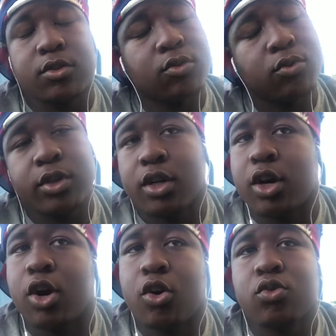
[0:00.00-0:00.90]
We the
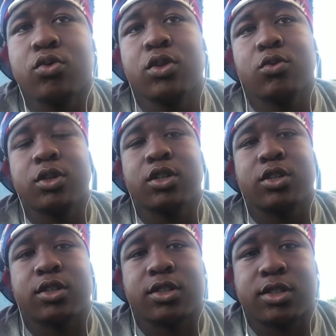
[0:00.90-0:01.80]
only
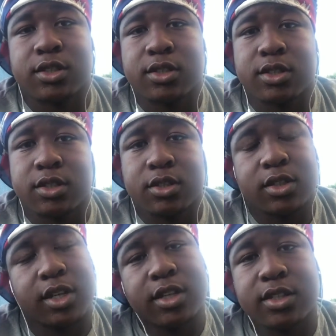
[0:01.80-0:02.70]
ones
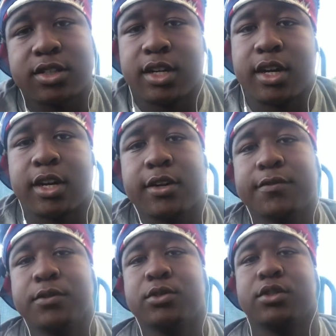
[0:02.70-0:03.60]
that can decide our
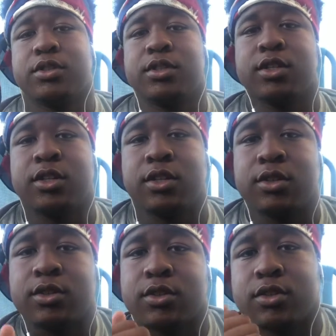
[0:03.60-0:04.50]
future.
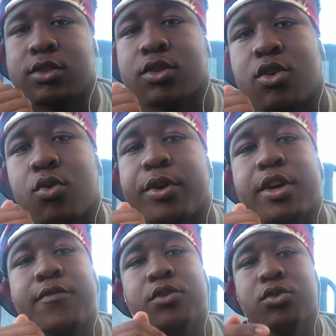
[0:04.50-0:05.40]
So
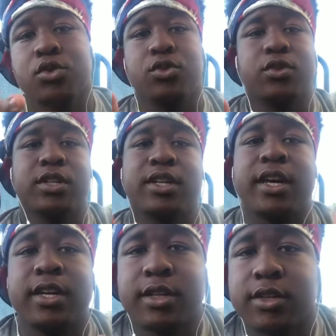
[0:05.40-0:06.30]
whatever you doing
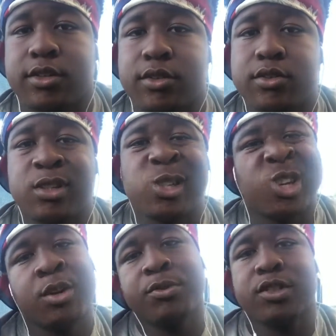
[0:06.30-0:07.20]
today
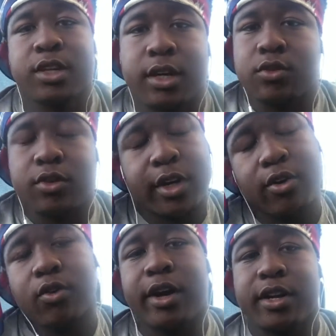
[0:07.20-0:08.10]
determines that. And
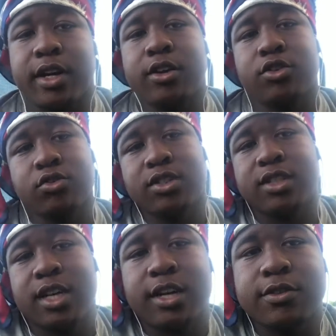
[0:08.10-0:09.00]
right now, you
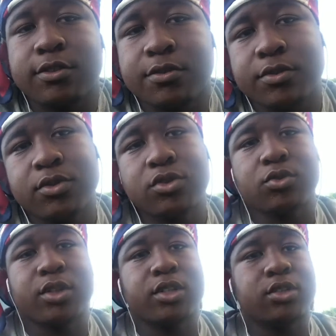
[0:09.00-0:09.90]
deciding your future,
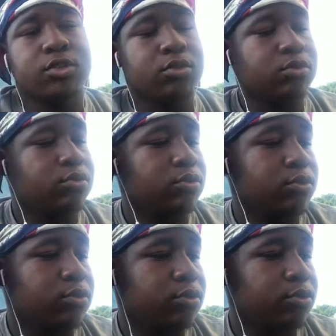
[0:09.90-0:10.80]
whether you
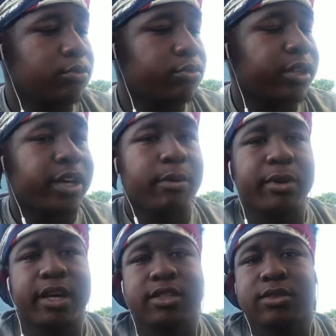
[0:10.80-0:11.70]
playing
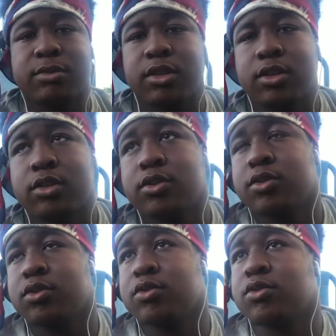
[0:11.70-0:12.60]
basketball,
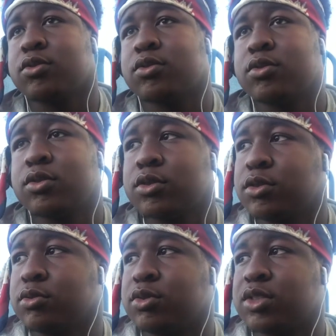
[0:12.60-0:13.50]

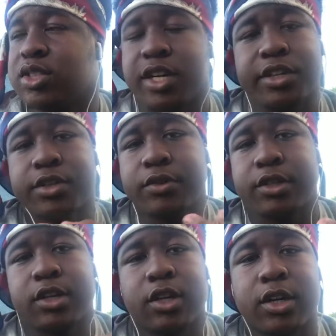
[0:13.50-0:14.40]
you studying
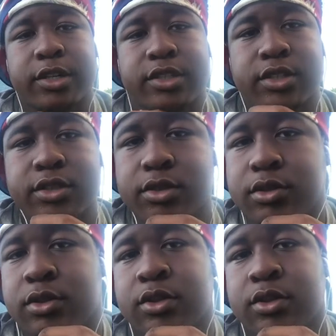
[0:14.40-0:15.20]
real hard in school,